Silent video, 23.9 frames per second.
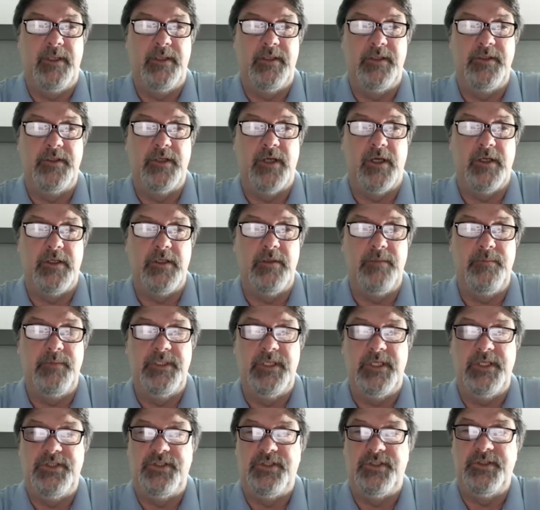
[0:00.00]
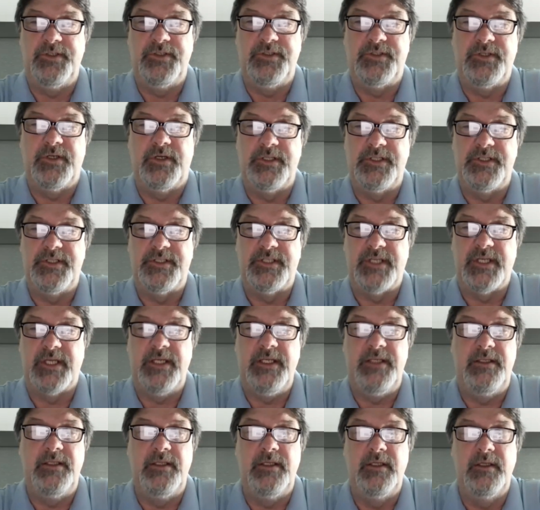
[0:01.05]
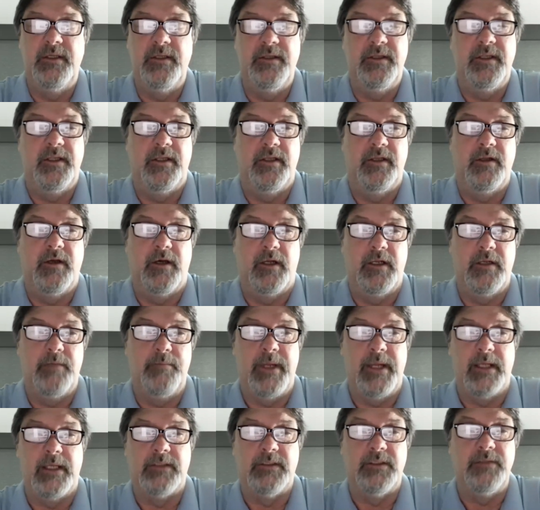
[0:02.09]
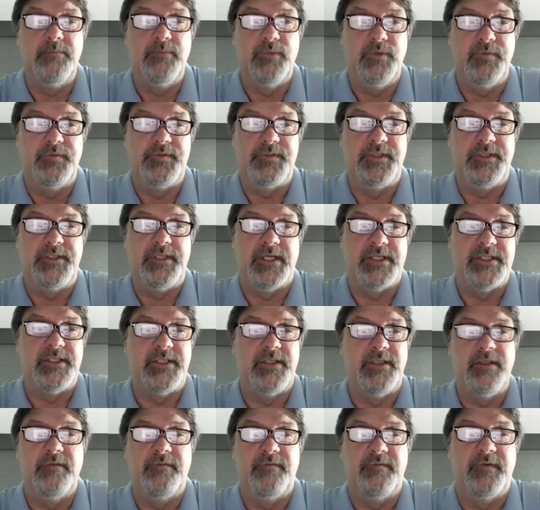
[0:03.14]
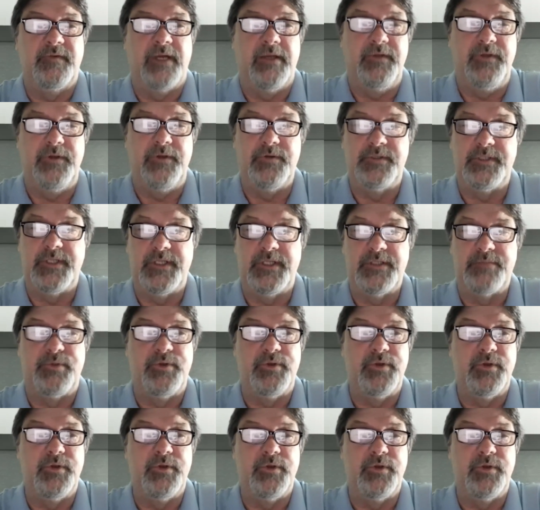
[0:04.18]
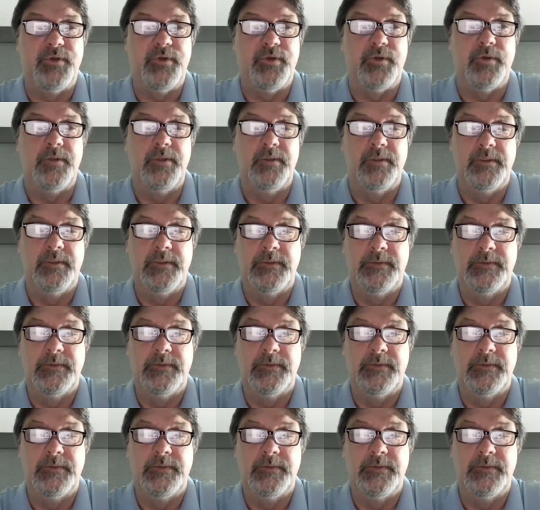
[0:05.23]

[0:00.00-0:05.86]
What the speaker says: and the documentation is on site, then it automatically moves the testing to 5 years as per the code.